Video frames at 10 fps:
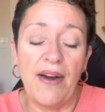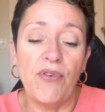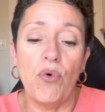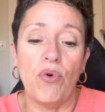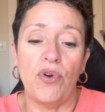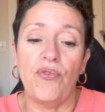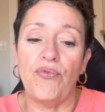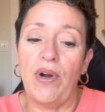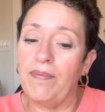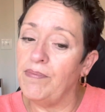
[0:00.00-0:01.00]
ever ordered
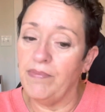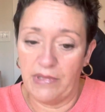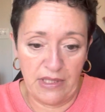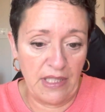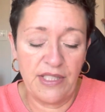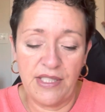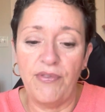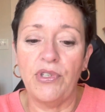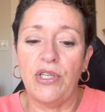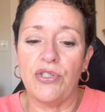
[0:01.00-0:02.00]
from
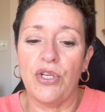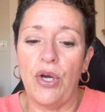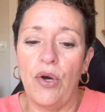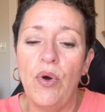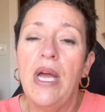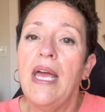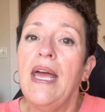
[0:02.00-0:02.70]
several years ago.